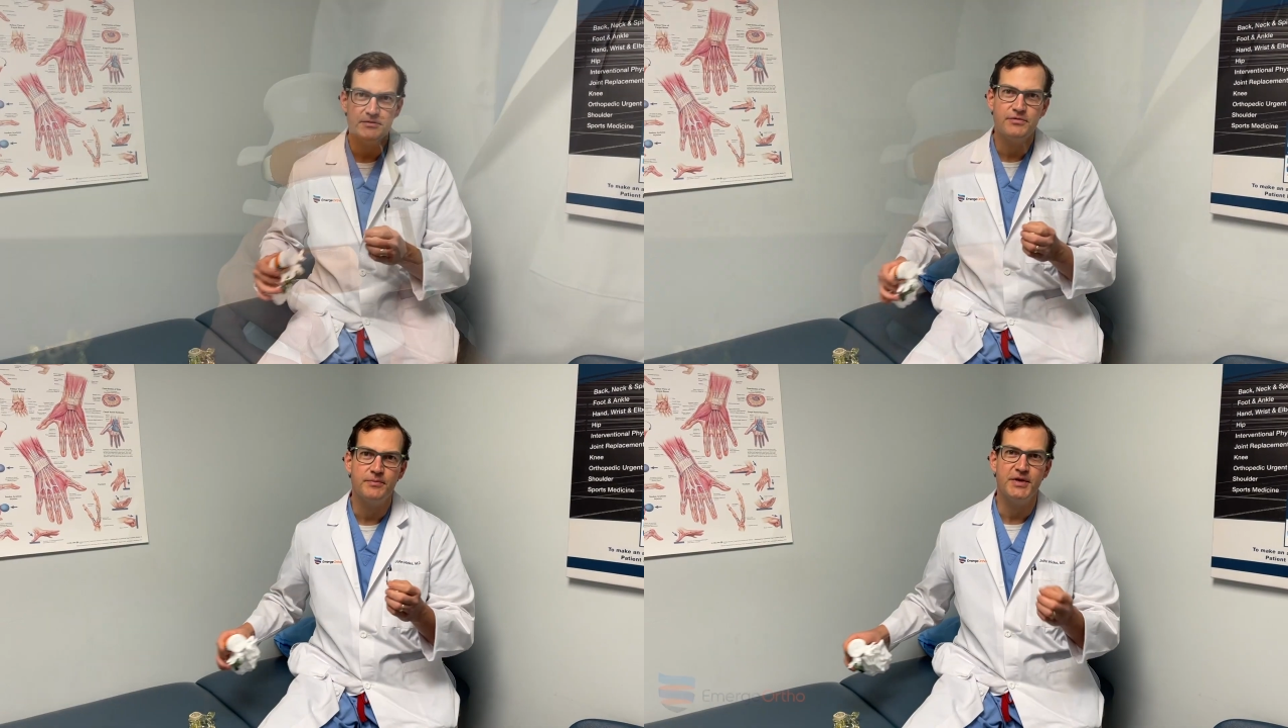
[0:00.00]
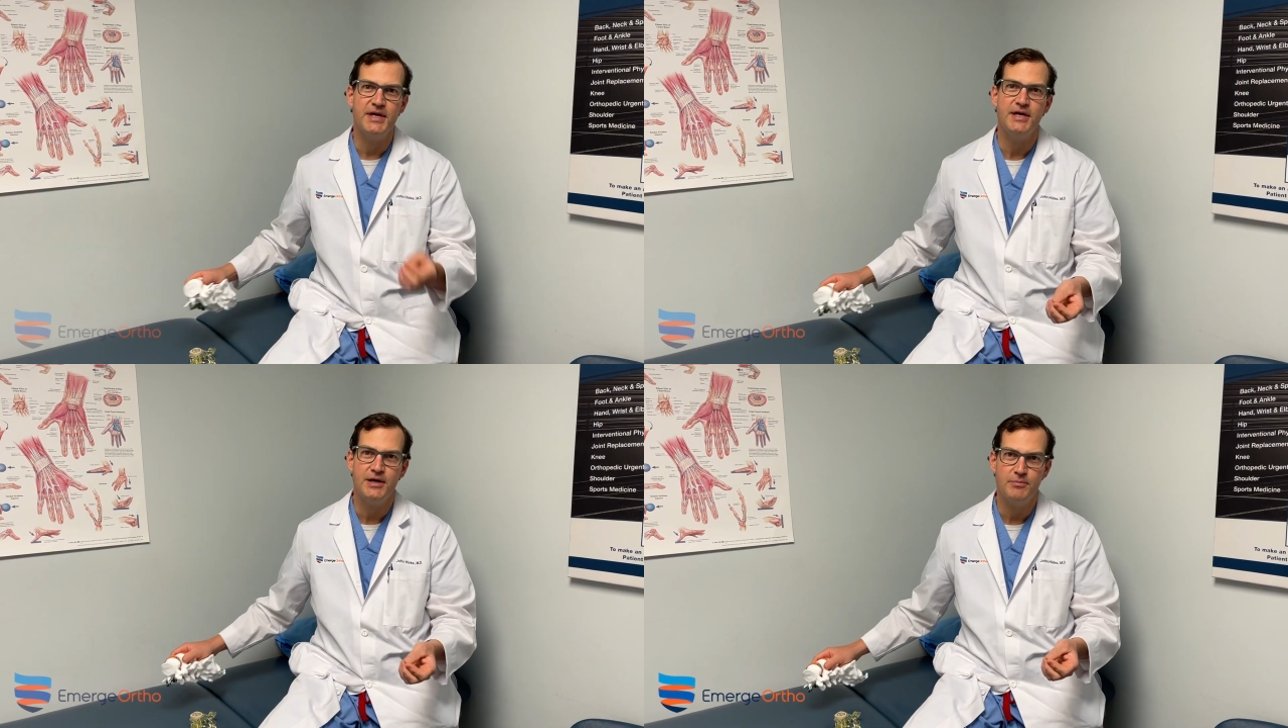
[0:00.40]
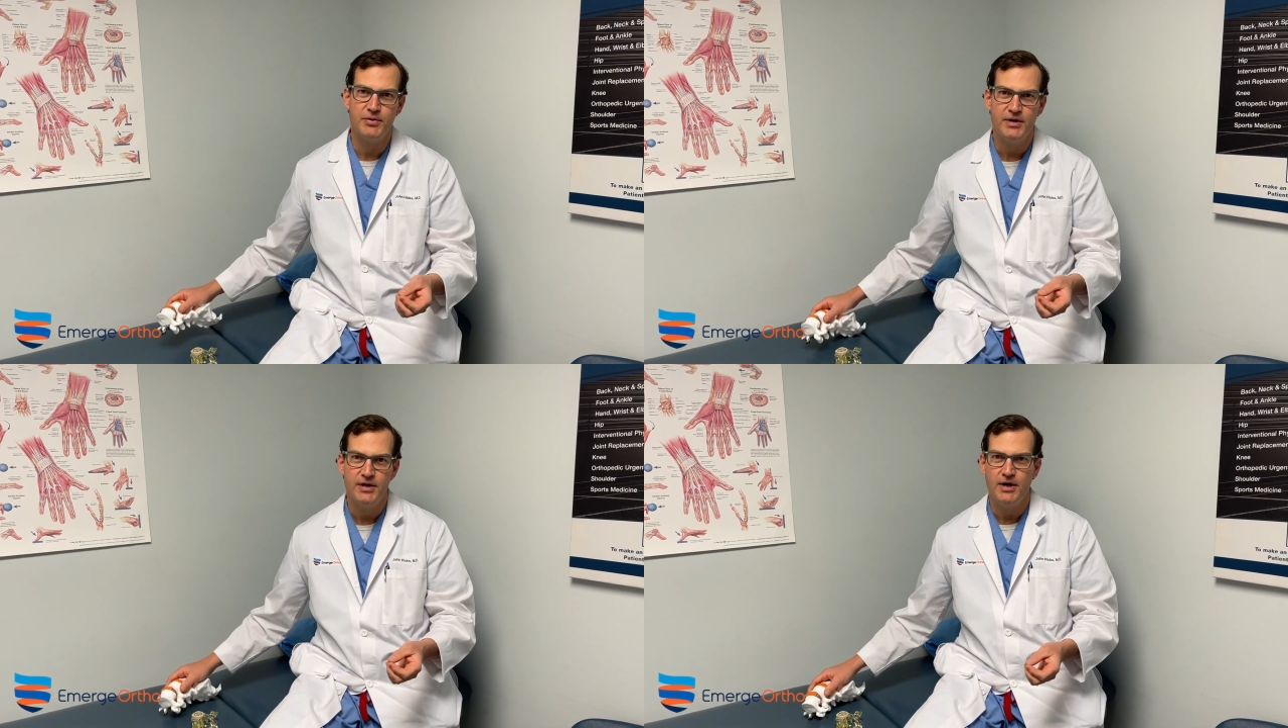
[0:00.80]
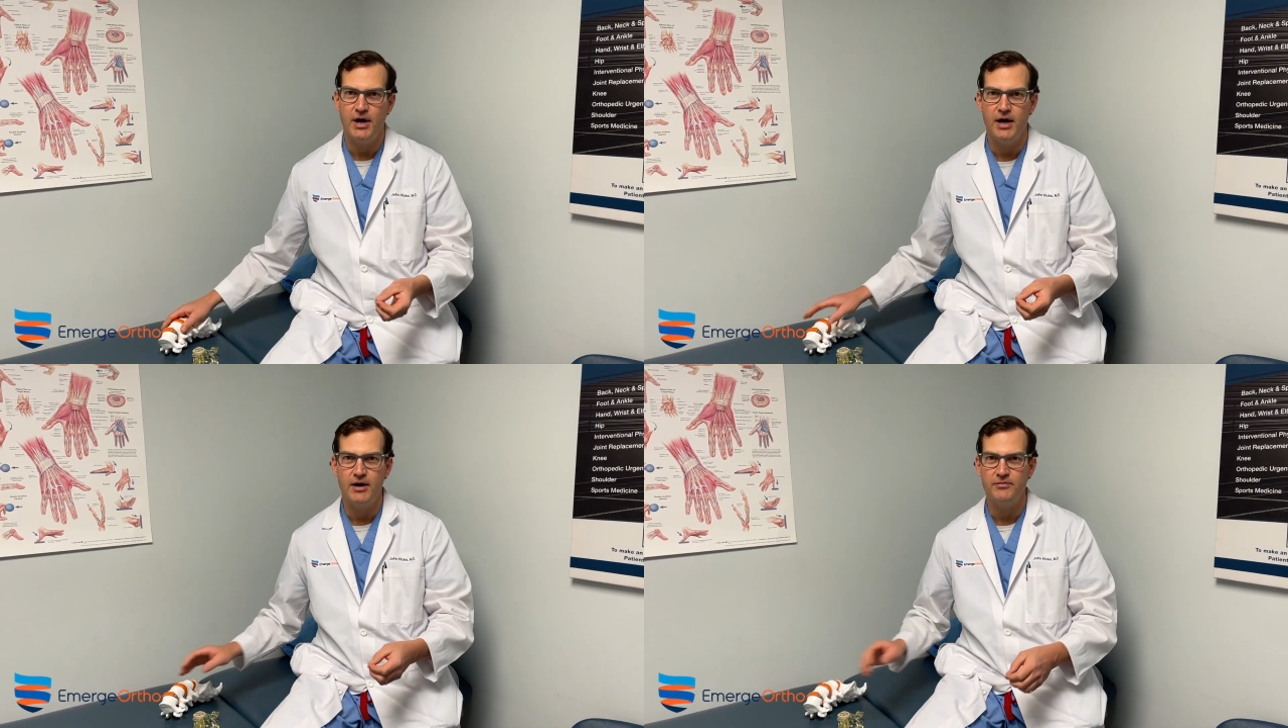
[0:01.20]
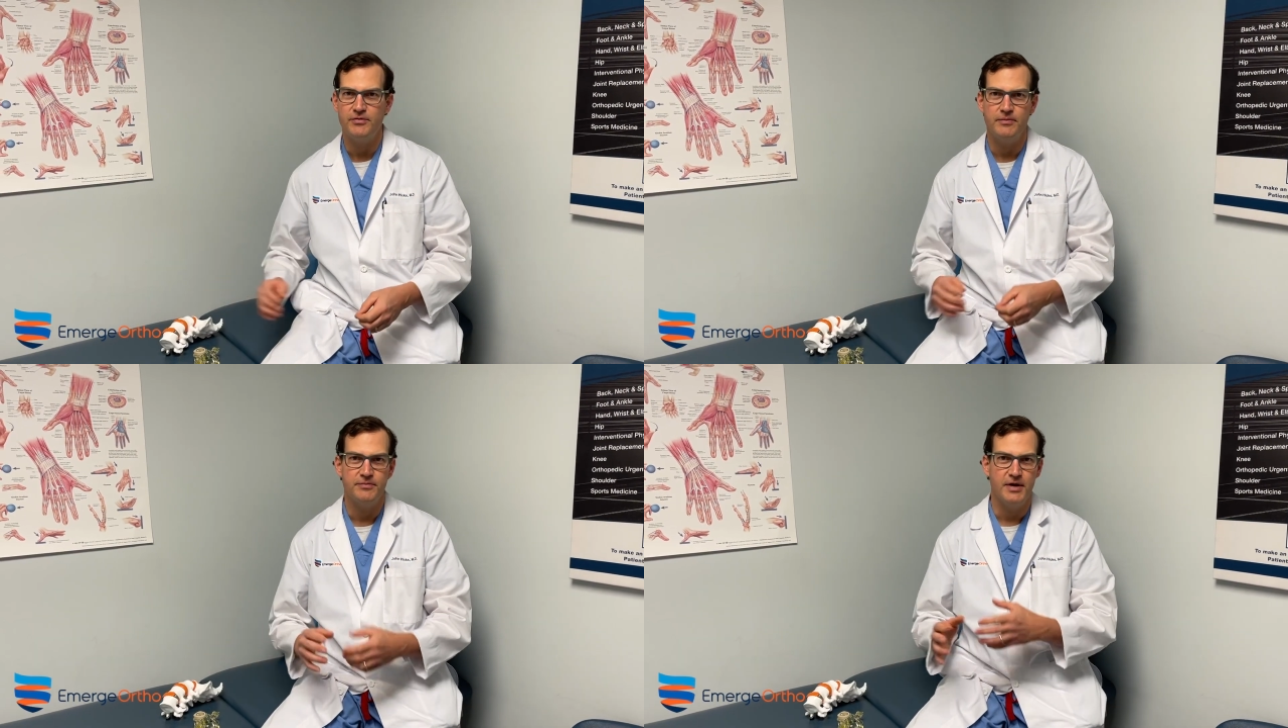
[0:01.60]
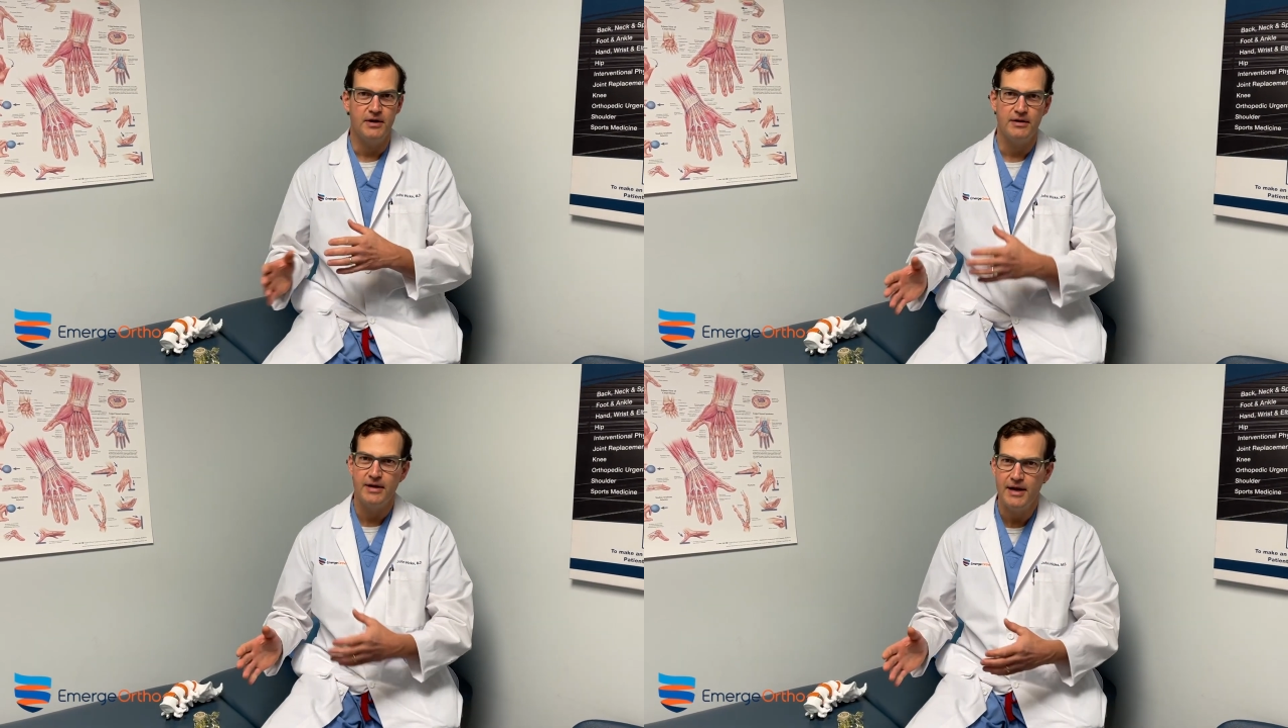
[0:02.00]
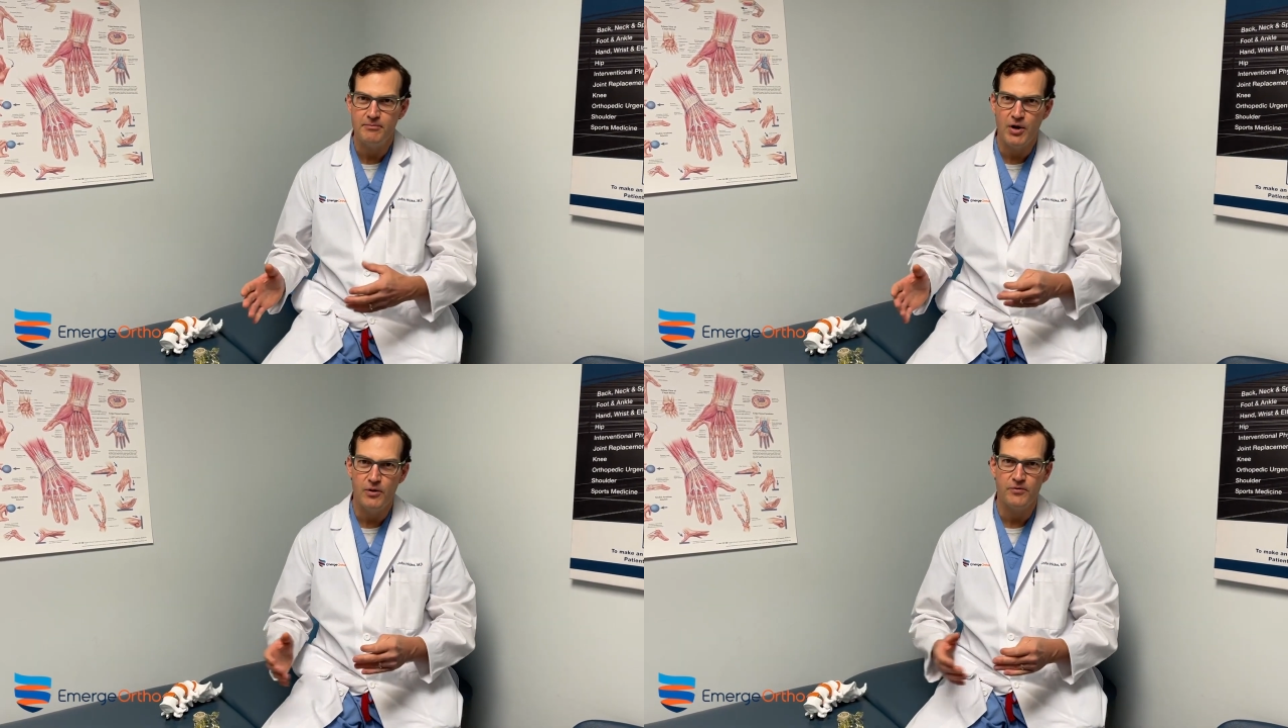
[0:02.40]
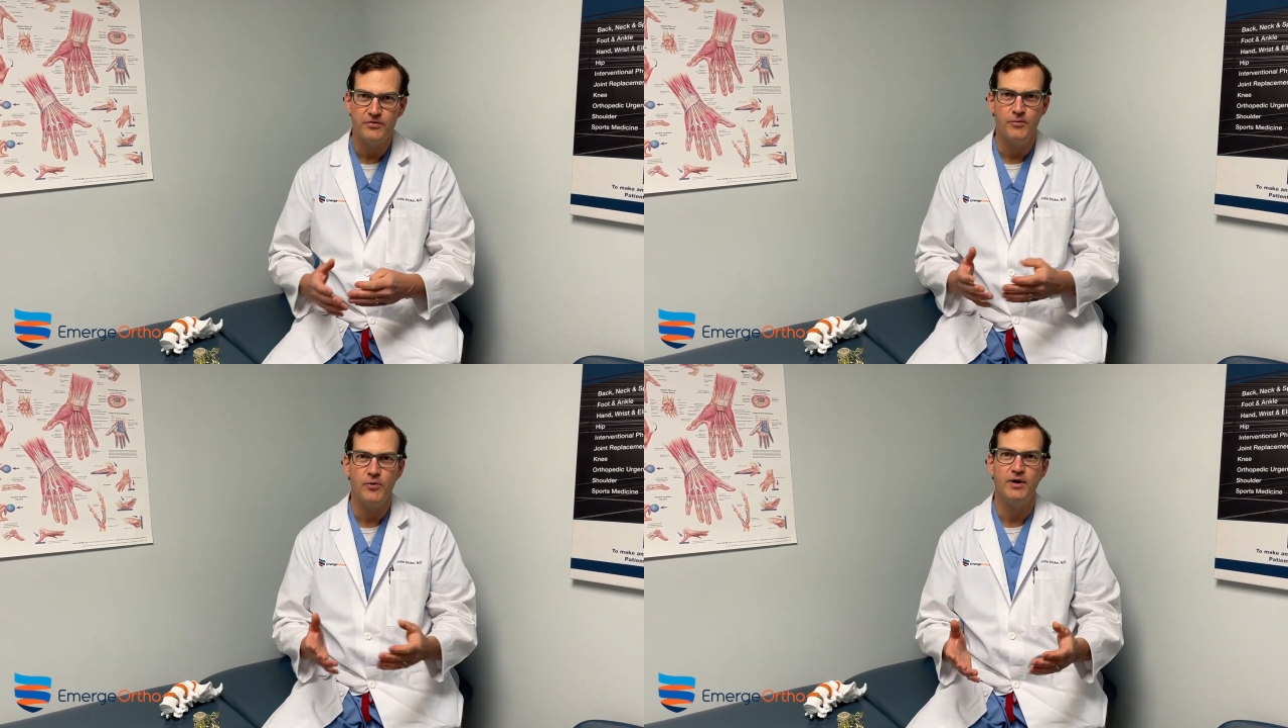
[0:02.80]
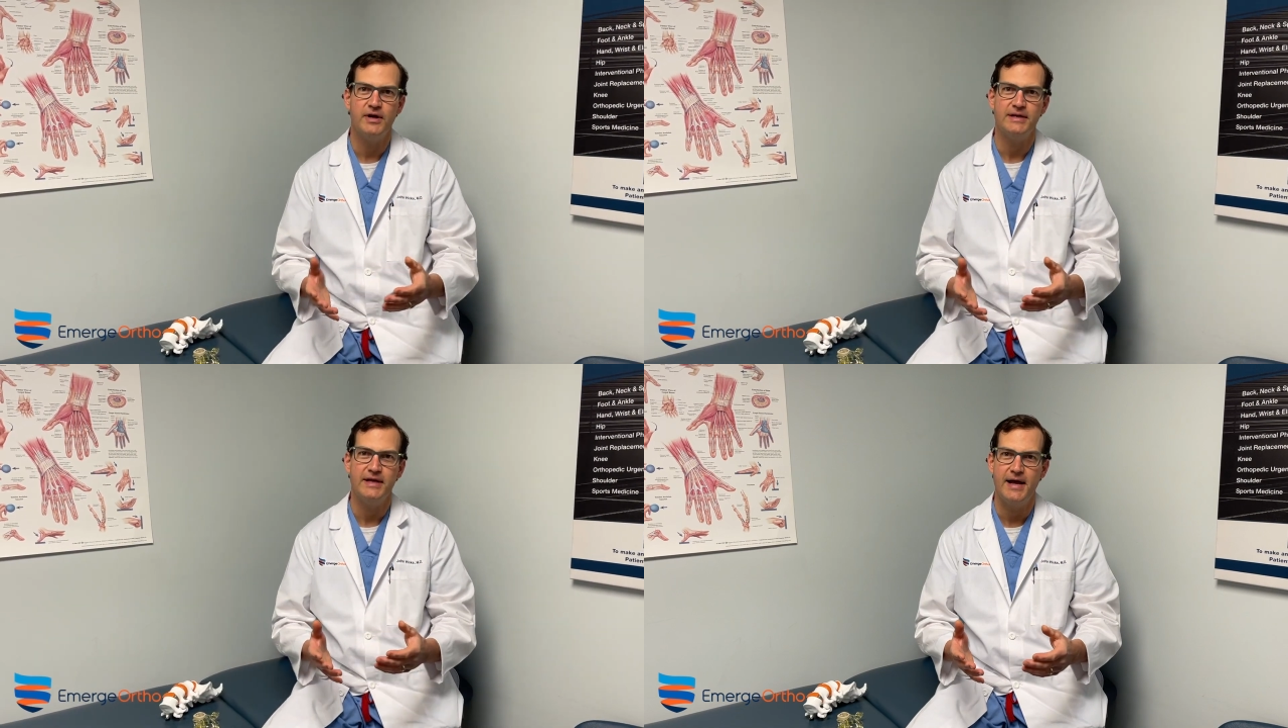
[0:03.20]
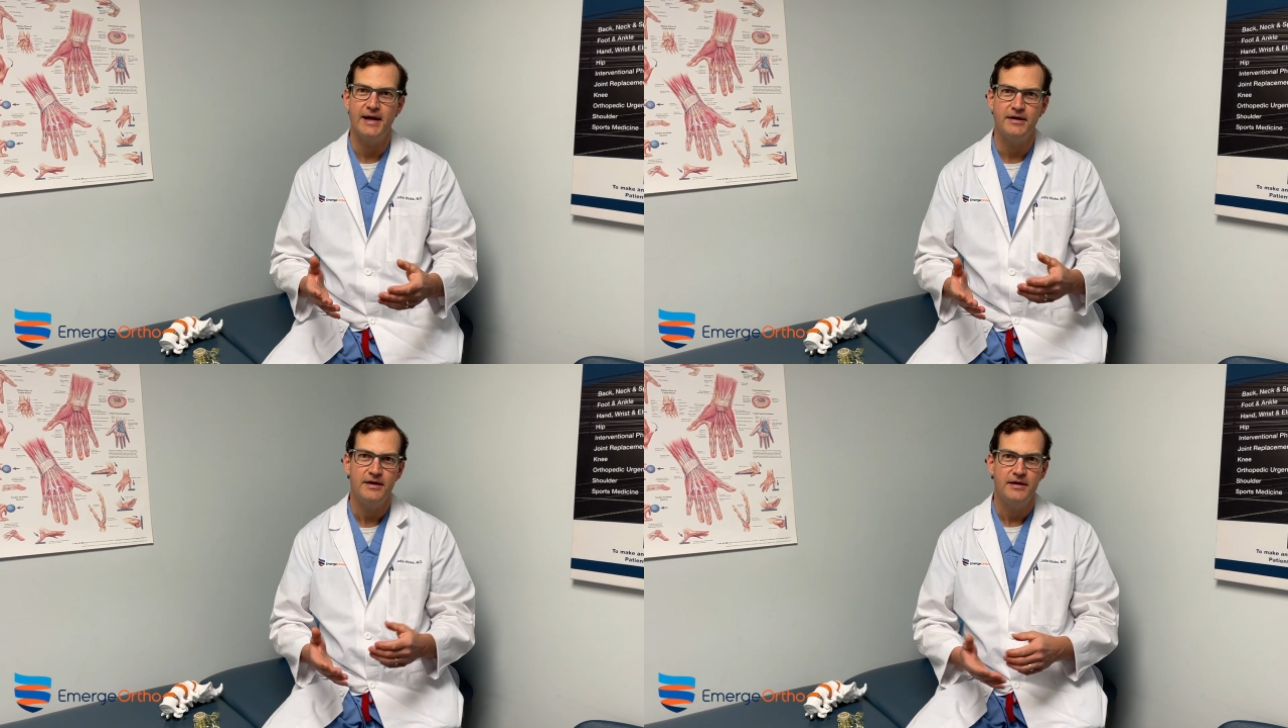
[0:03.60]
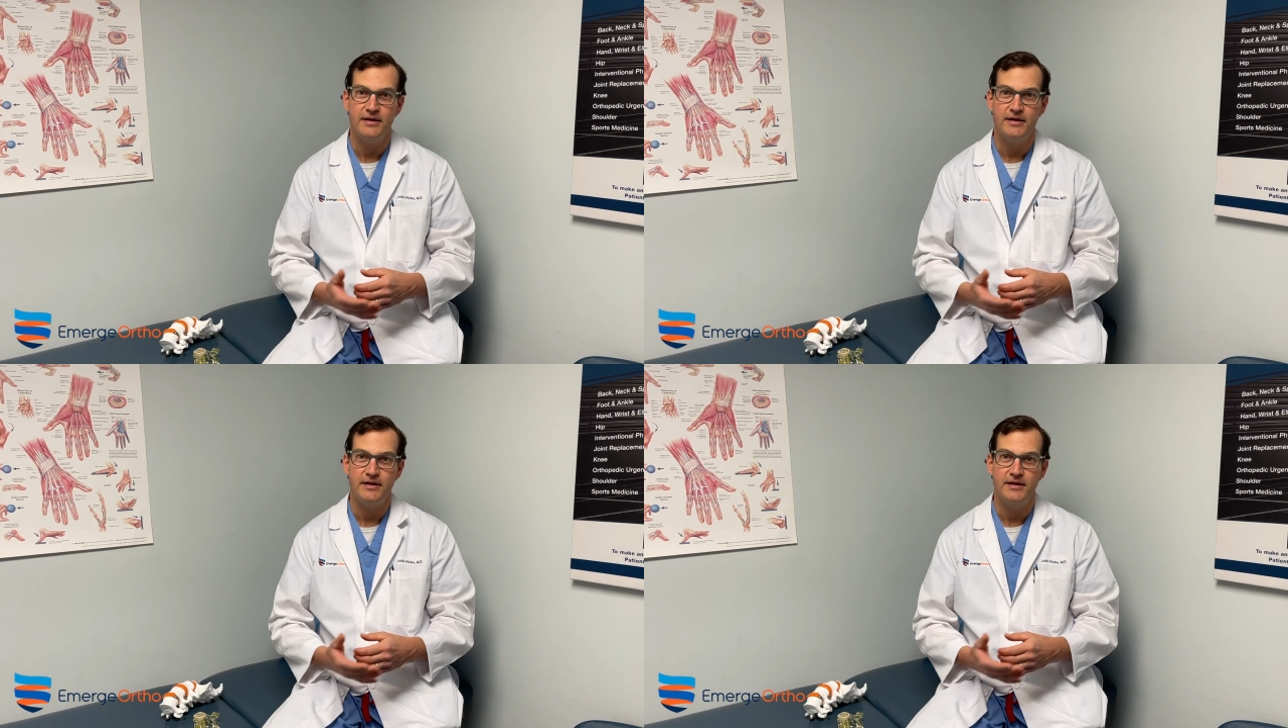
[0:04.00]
from the hip, from the leg bone, somewhere like that.